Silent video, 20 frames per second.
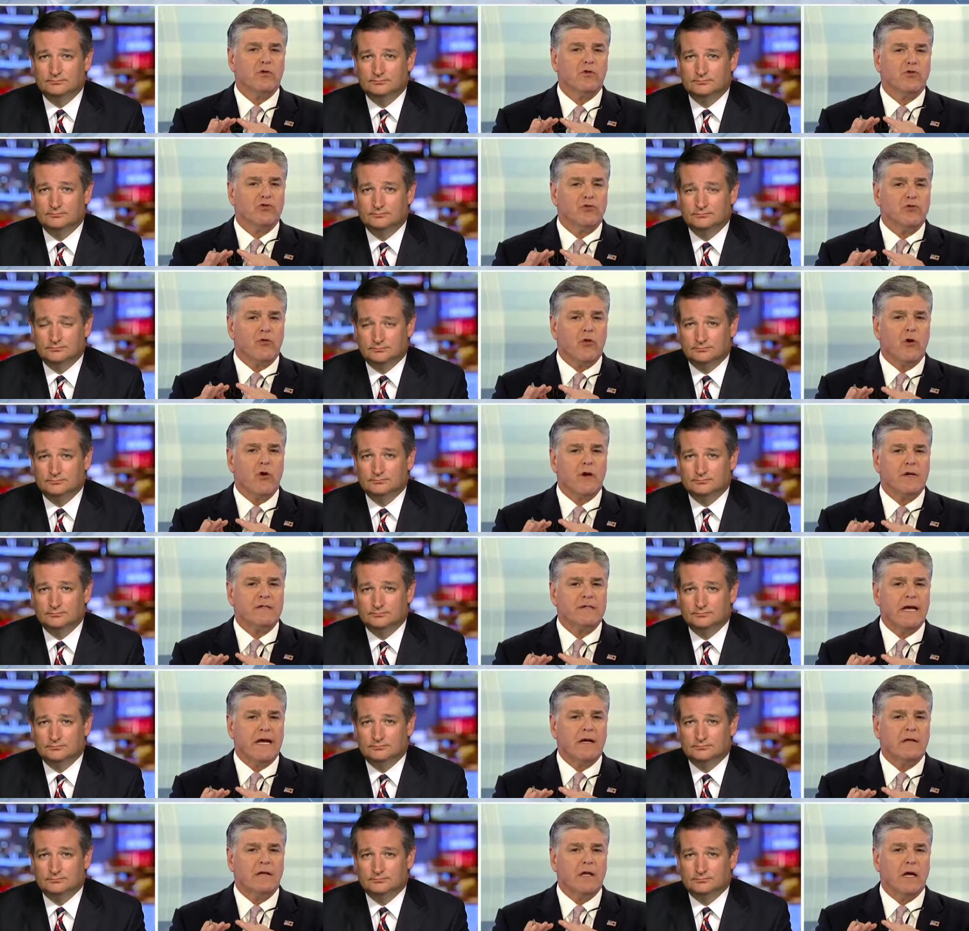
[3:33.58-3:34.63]
Speaker 1: of the strongest
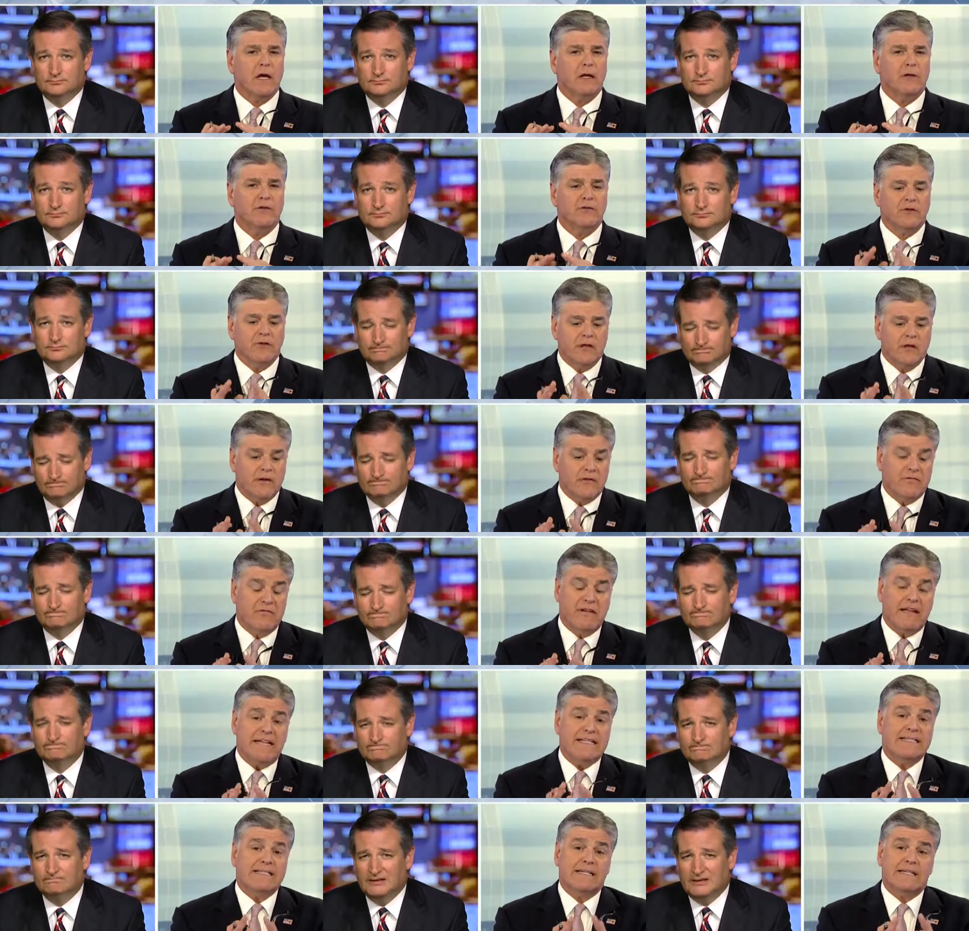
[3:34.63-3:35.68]
allies in
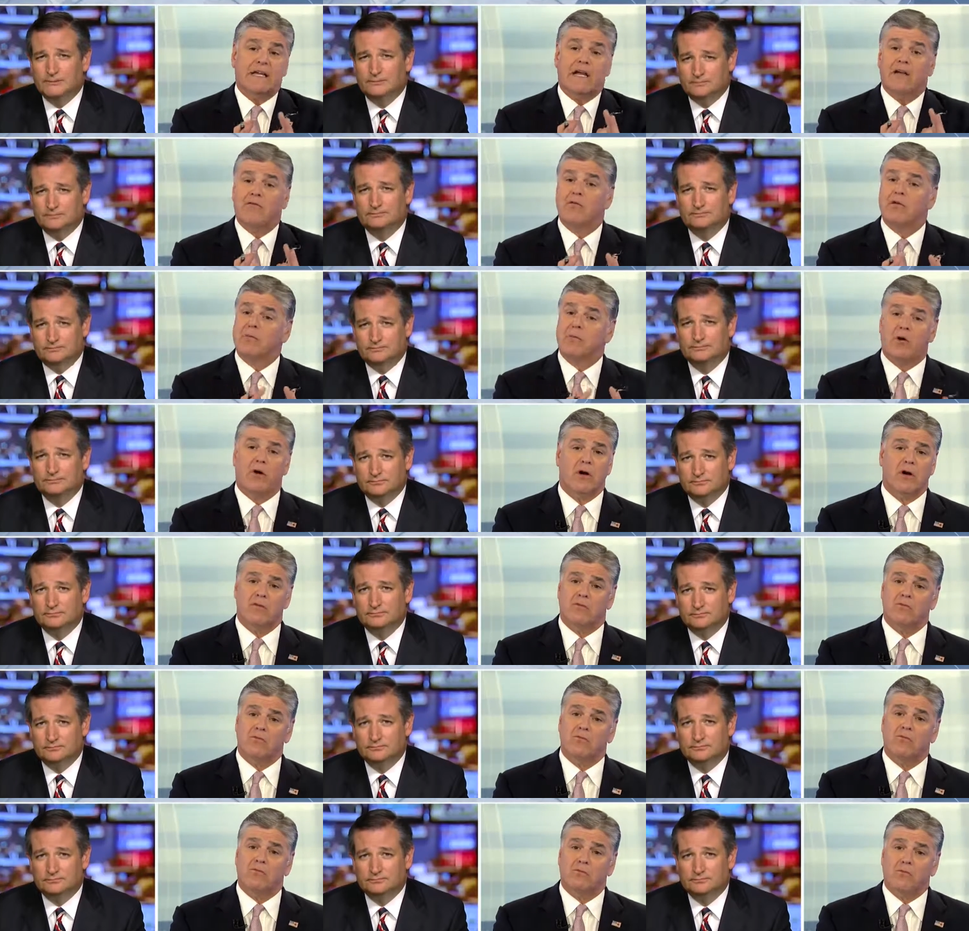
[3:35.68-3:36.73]
advancing every part
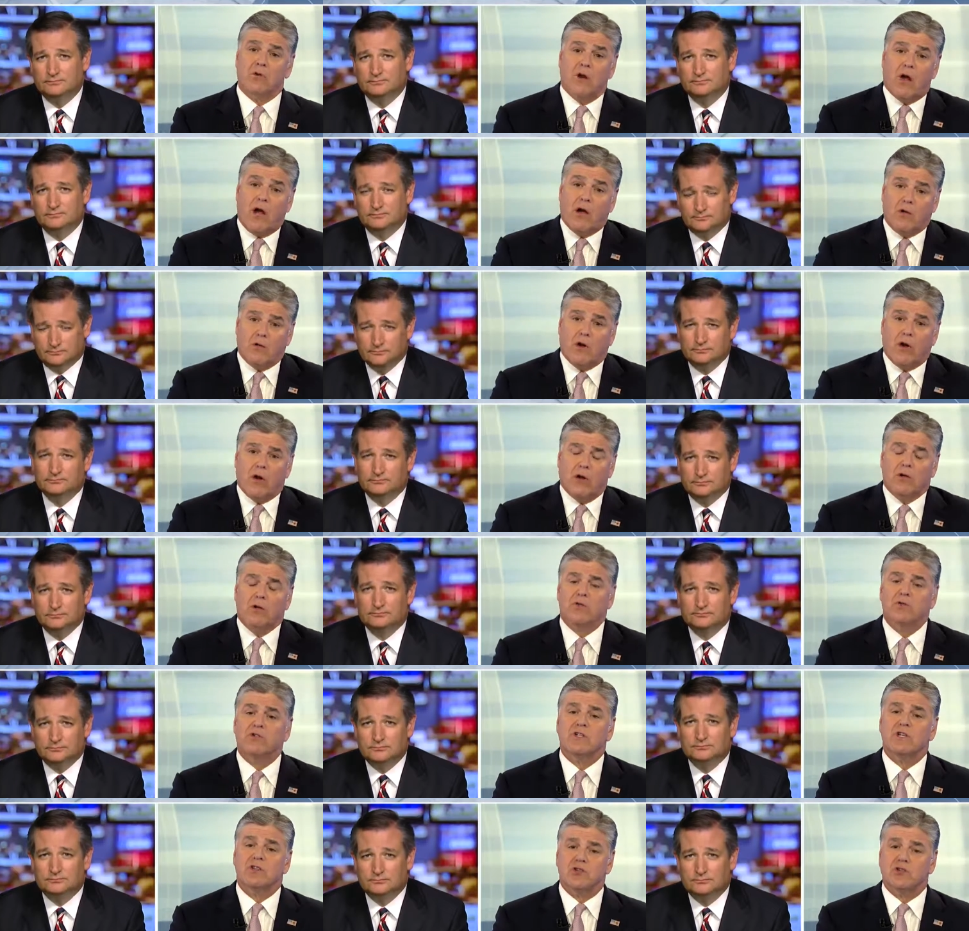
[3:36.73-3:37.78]
of what I would argue
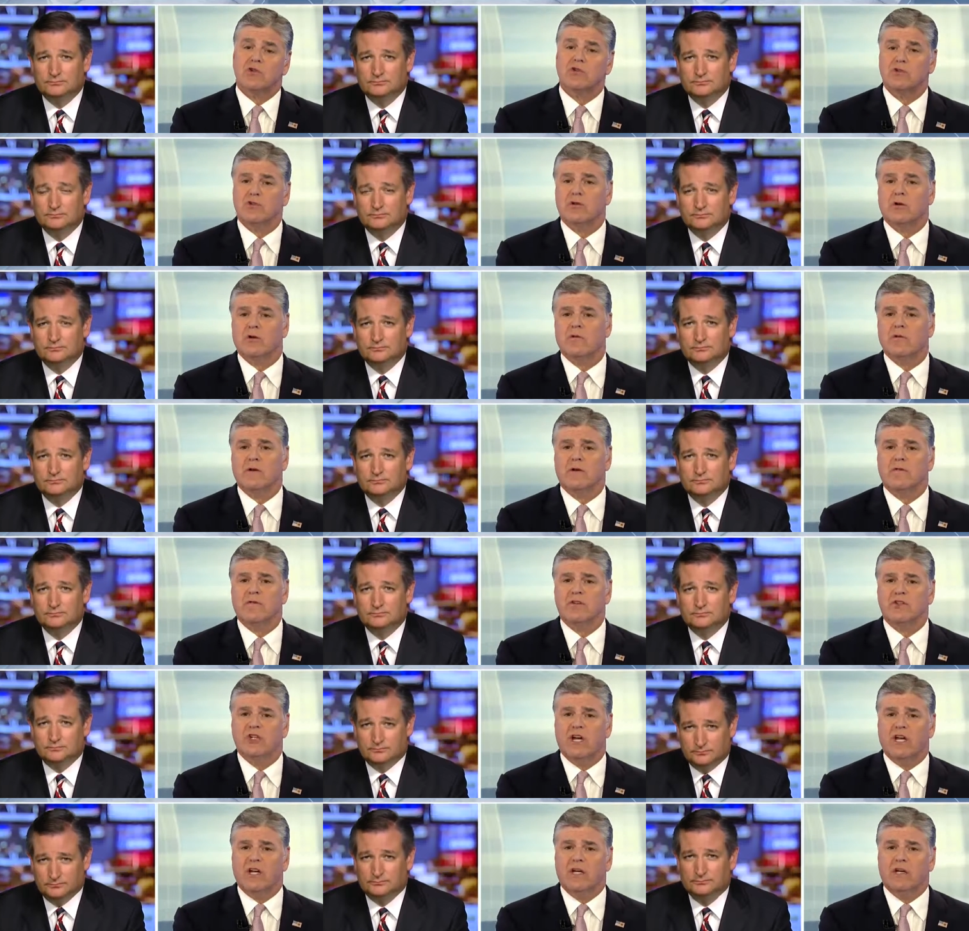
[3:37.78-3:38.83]
is his conservative
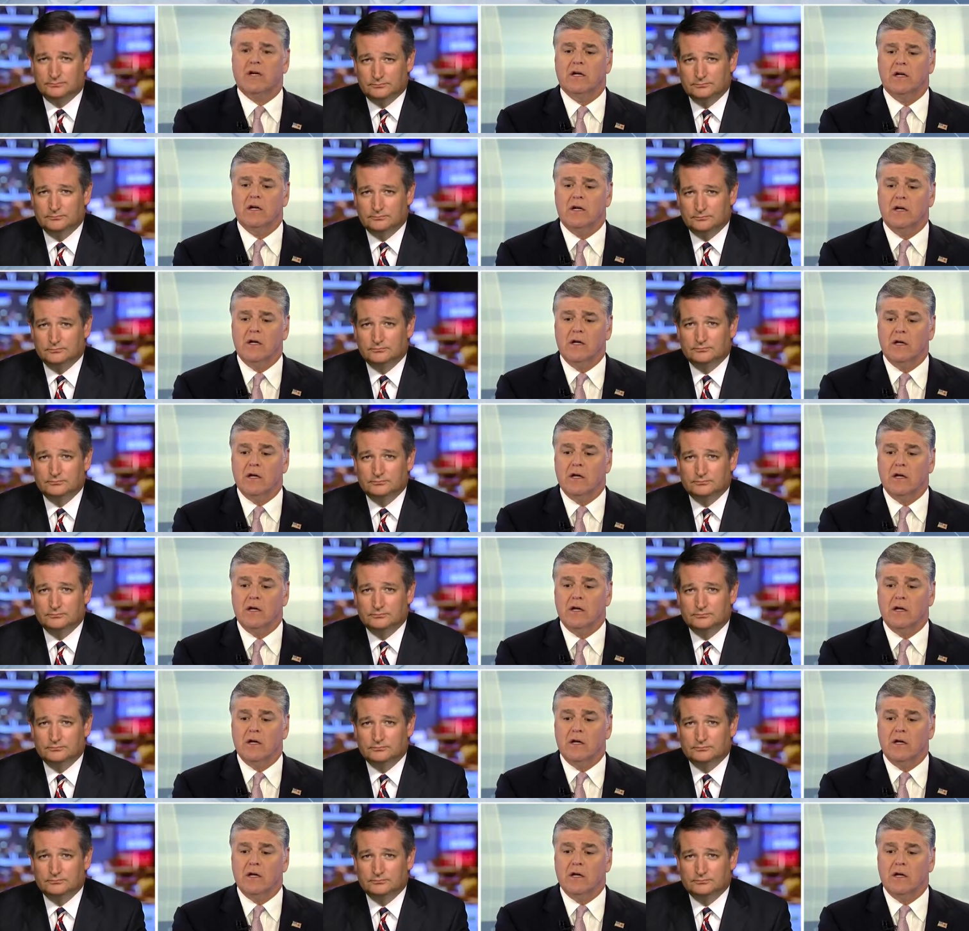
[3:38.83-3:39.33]
agenda.